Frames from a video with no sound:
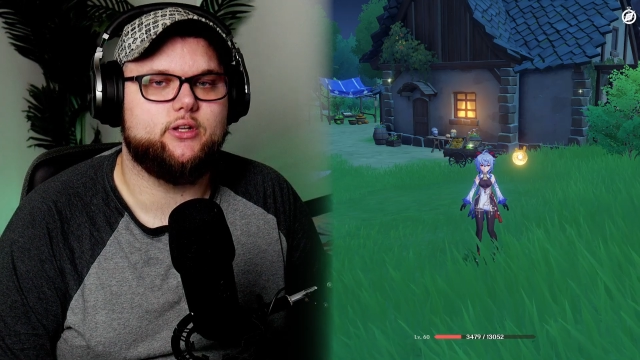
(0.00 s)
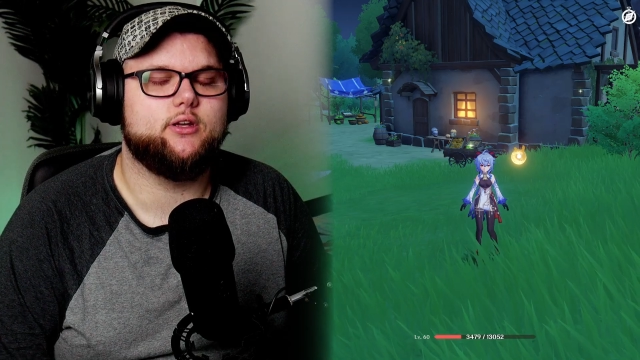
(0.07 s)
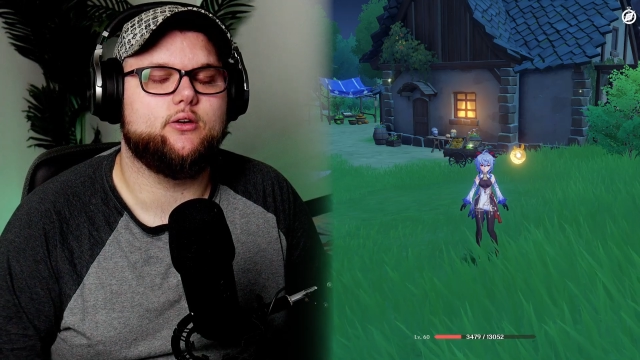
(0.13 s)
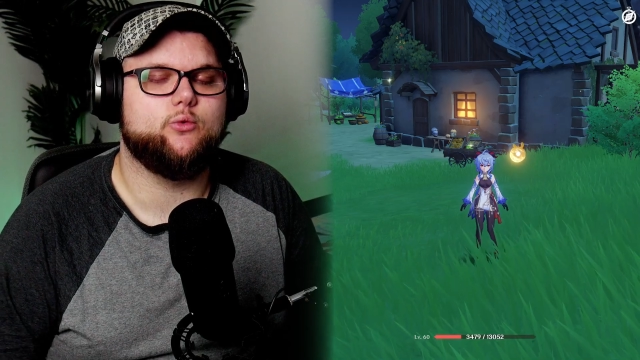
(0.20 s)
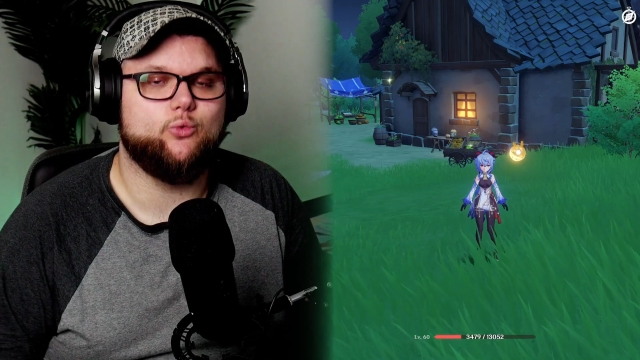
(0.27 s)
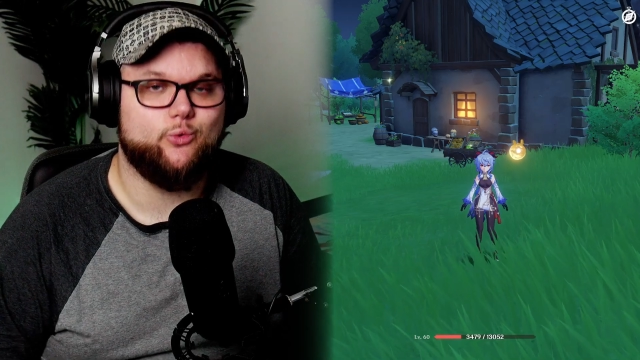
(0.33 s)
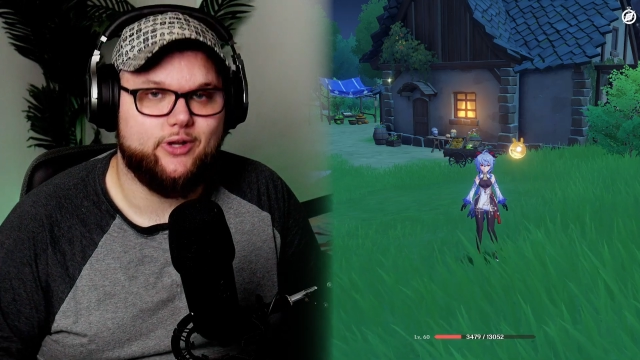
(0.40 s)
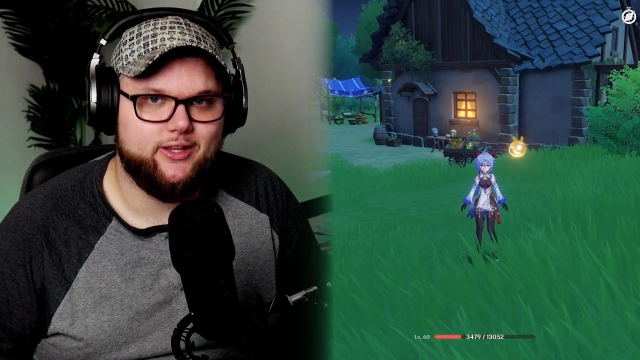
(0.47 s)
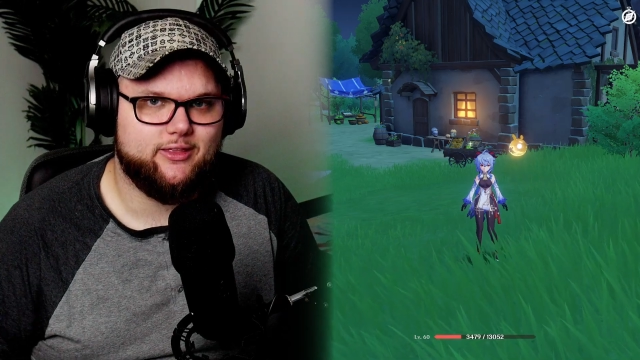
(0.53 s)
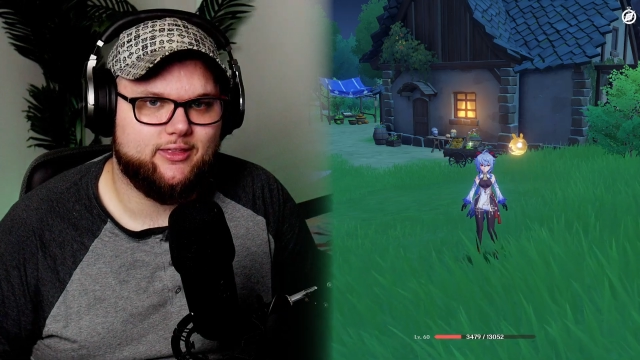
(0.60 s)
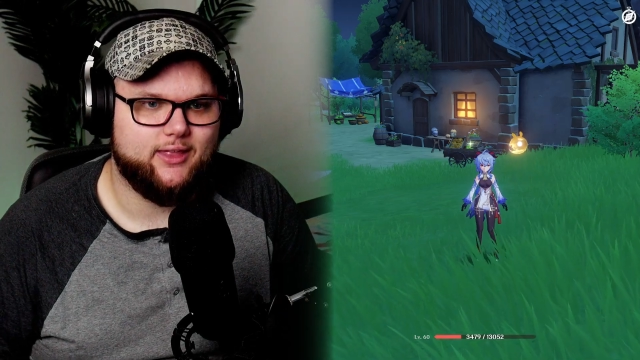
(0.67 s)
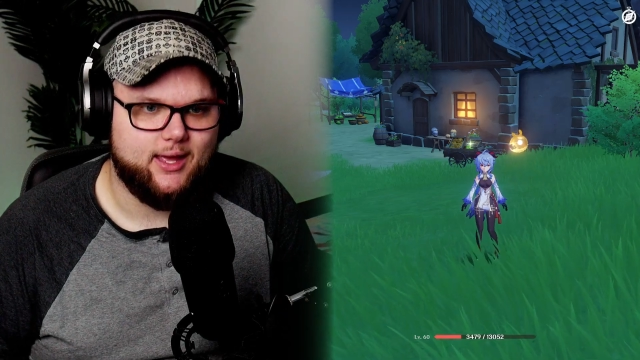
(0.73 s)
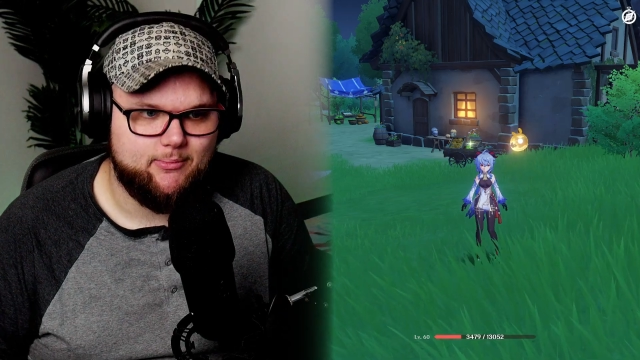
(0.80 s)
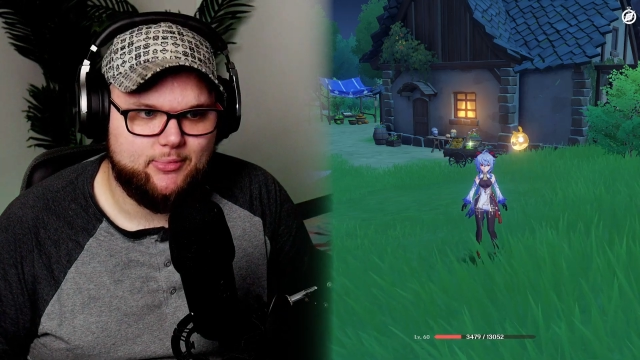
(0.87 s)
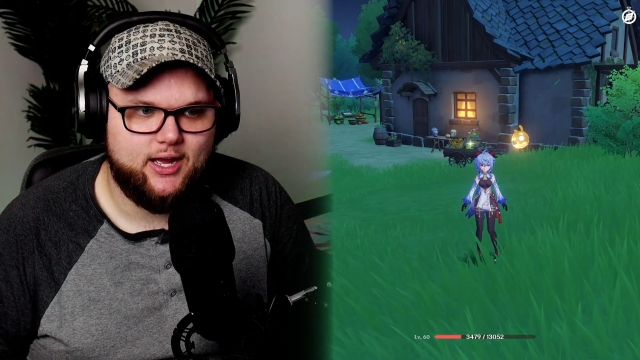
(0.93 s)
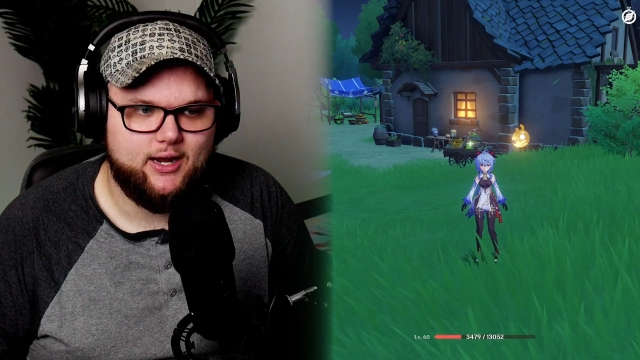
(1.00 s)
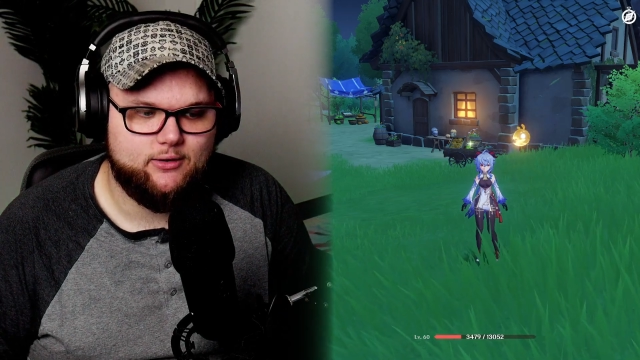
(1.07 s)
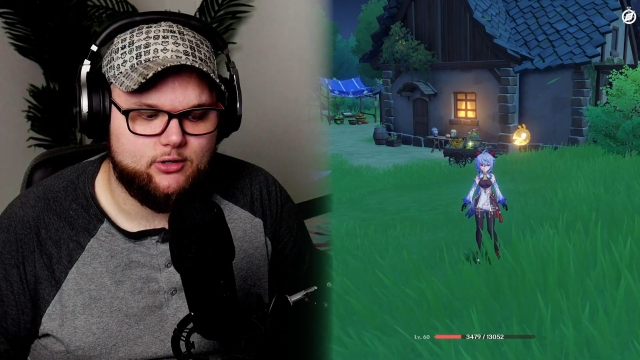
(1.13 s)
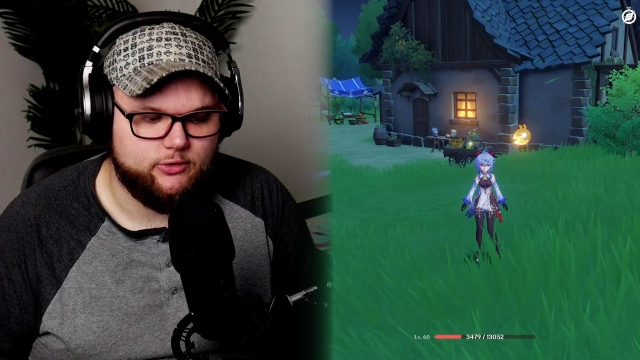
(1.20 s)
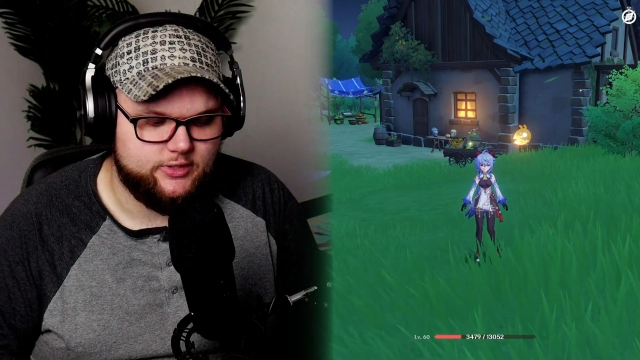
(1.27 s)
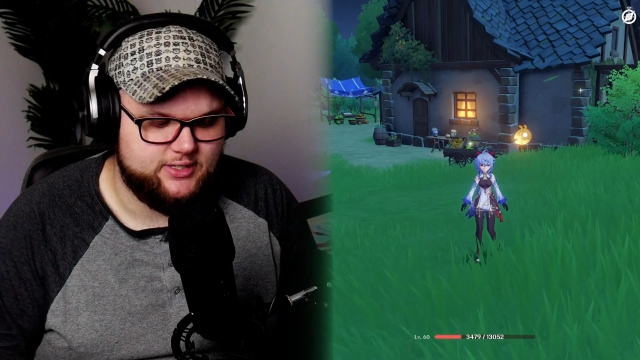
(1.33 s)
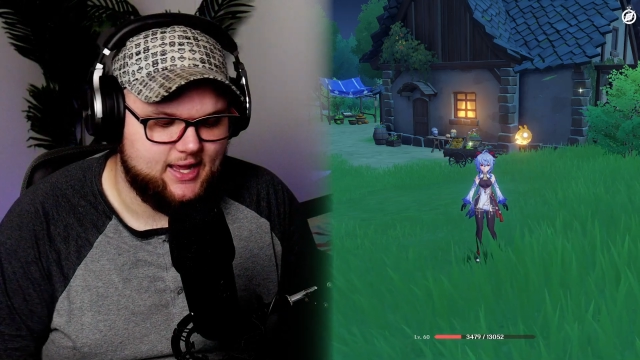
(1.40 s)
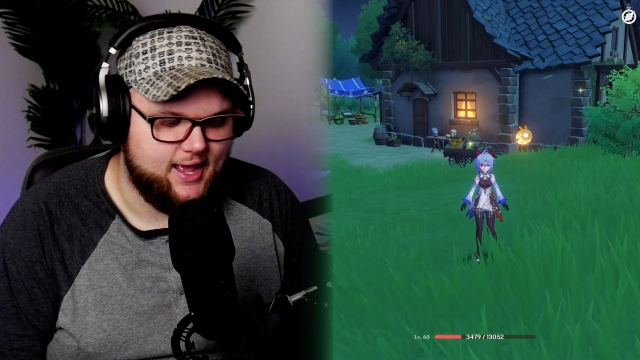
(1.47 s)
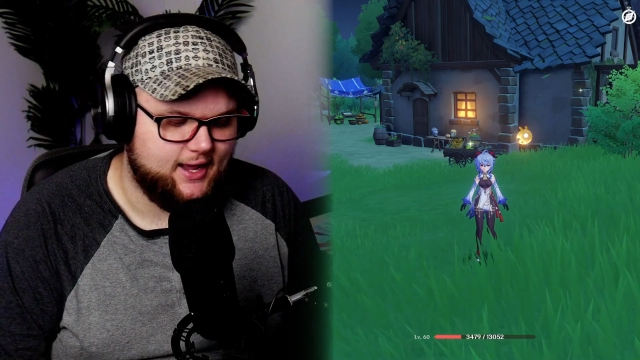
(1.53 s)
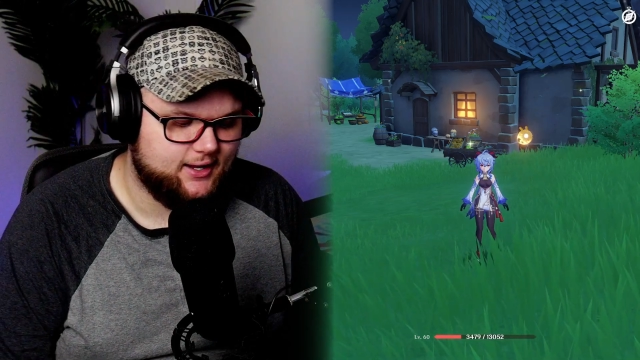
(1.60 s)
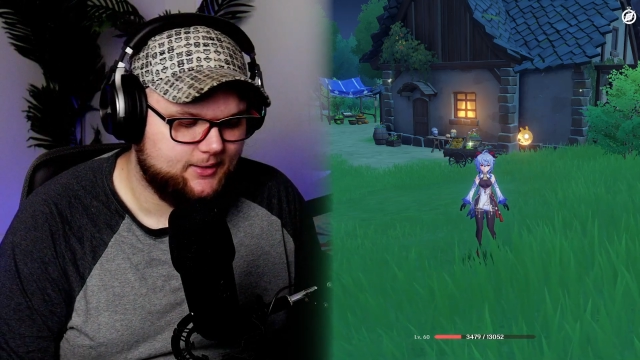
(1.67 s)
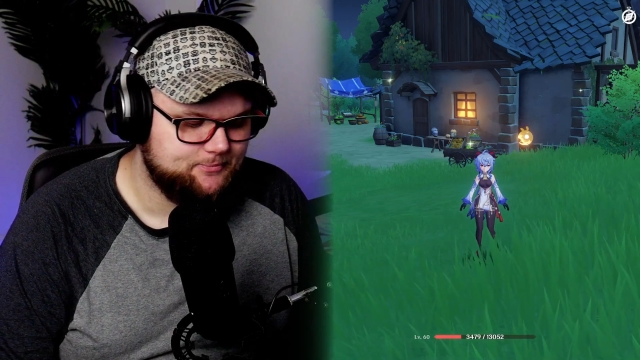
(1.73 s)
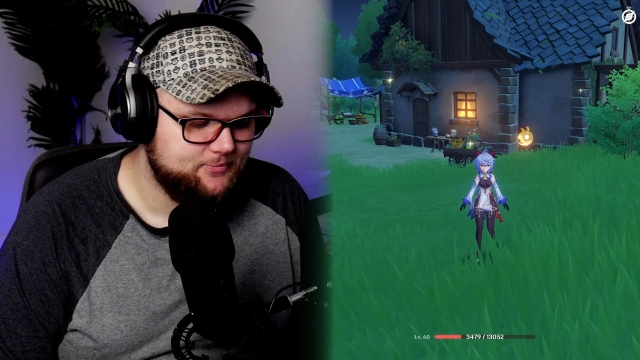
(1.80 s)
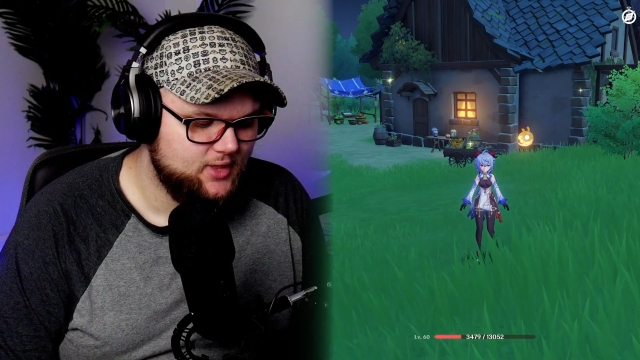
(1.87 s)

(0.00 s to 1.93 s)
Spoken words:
with that pyro attack.